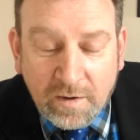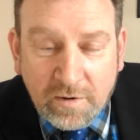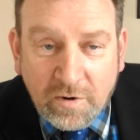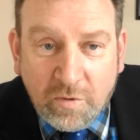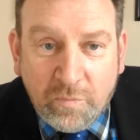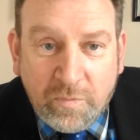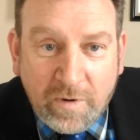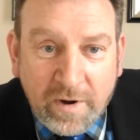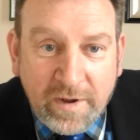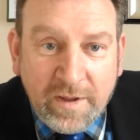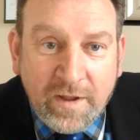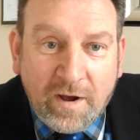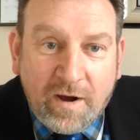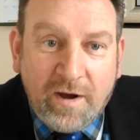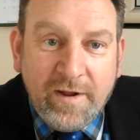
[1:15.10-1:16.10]
Now,
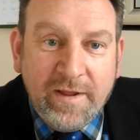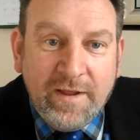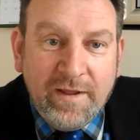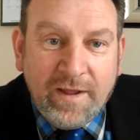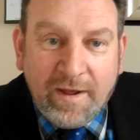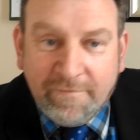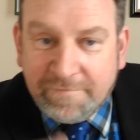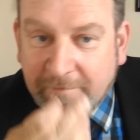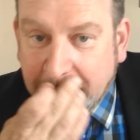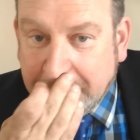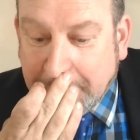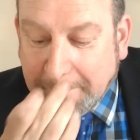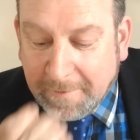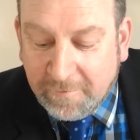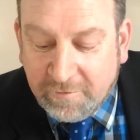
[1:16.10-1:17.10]
why I have
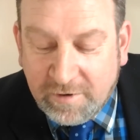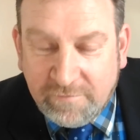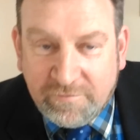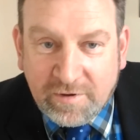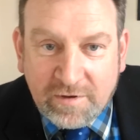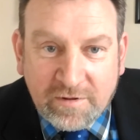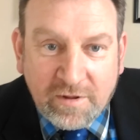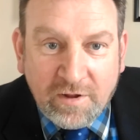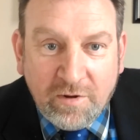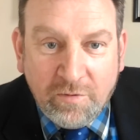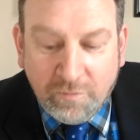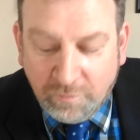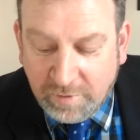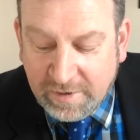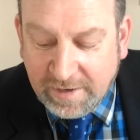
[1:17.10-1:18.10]
such a grievance
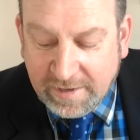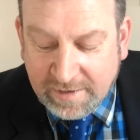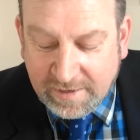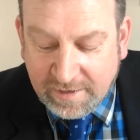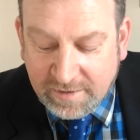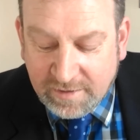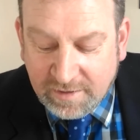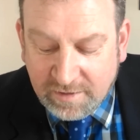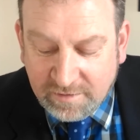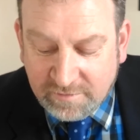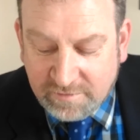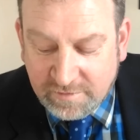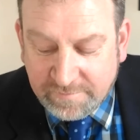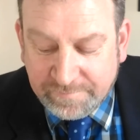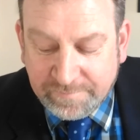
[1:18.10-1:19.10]
with Egghead is
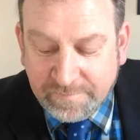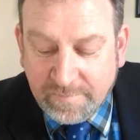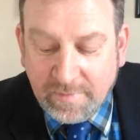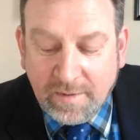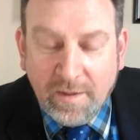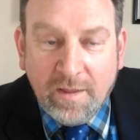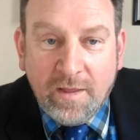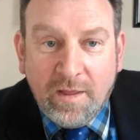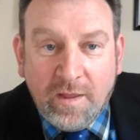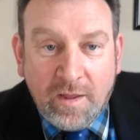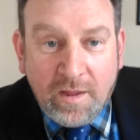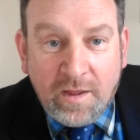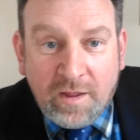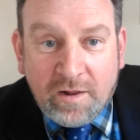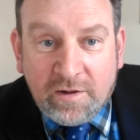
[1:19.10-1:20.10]

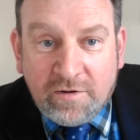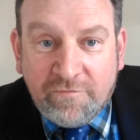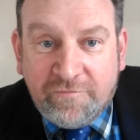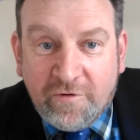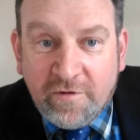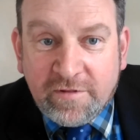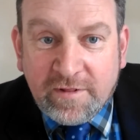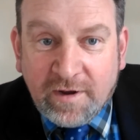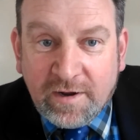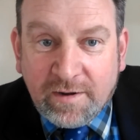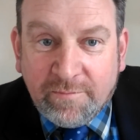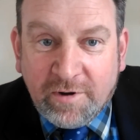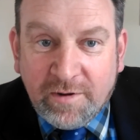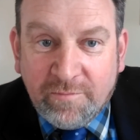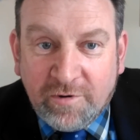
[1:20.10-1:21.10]
the first line of
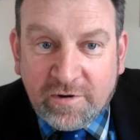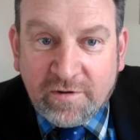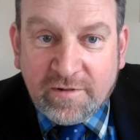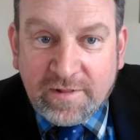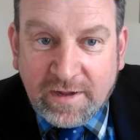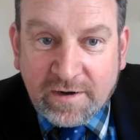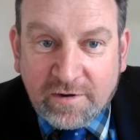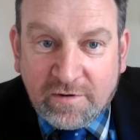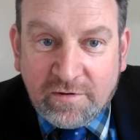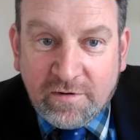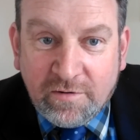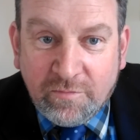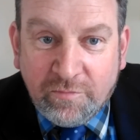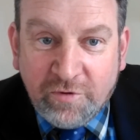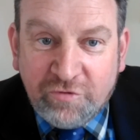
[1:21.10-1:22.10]
my mother's letter
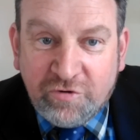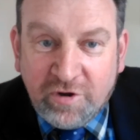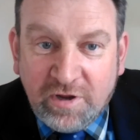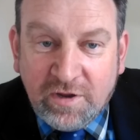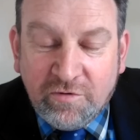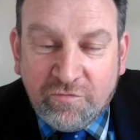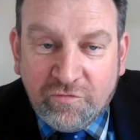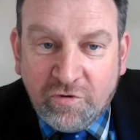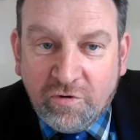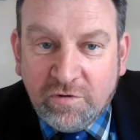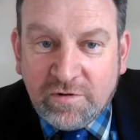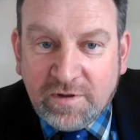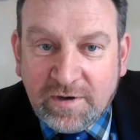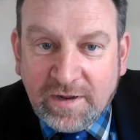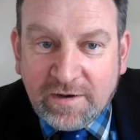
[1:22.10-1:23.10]
when she
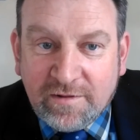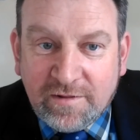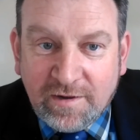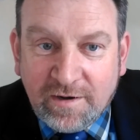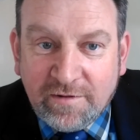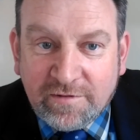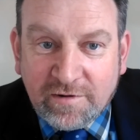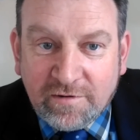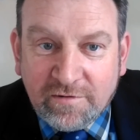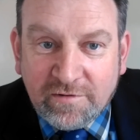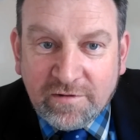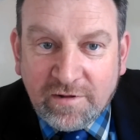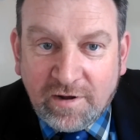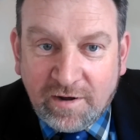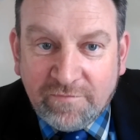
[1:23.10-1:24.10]
wrote to that
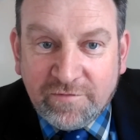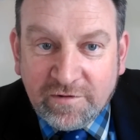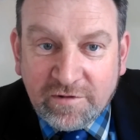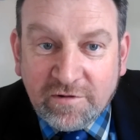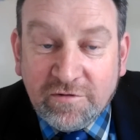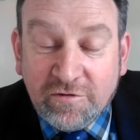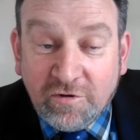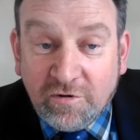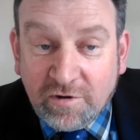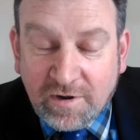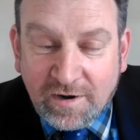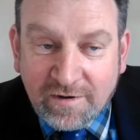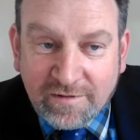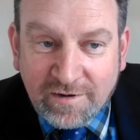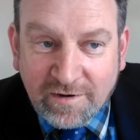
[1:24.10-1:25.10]
solicitor's office, or
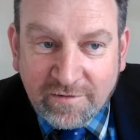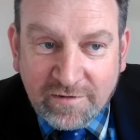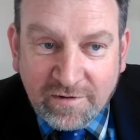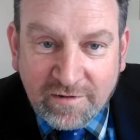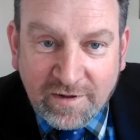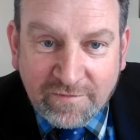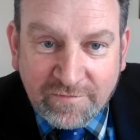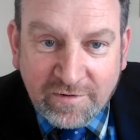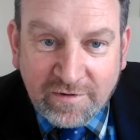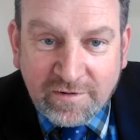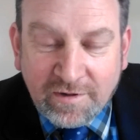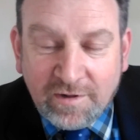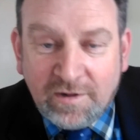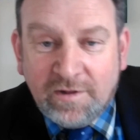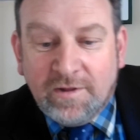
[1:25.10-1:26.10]
so-called solicitor's office,
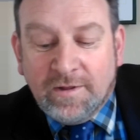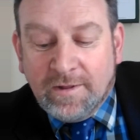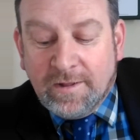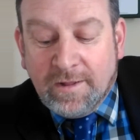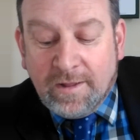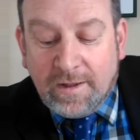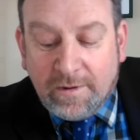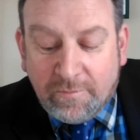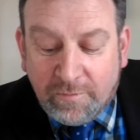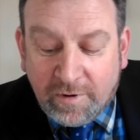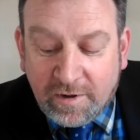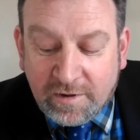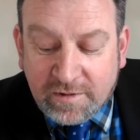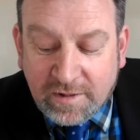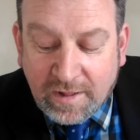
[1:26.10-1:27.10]

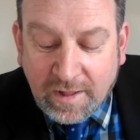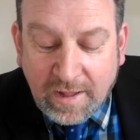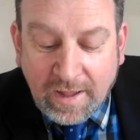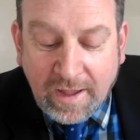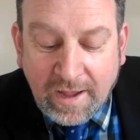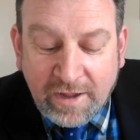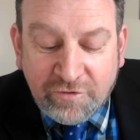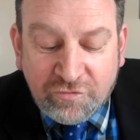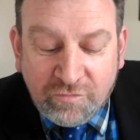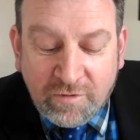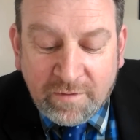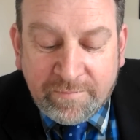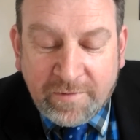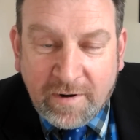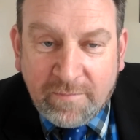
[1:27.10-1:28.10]
was, as you
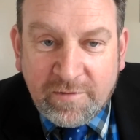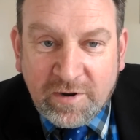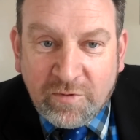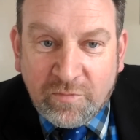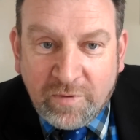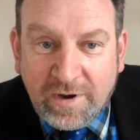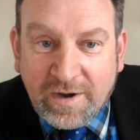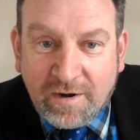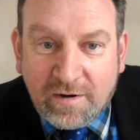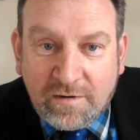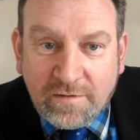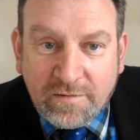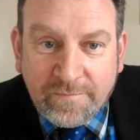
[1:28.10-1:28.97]
are probably aware,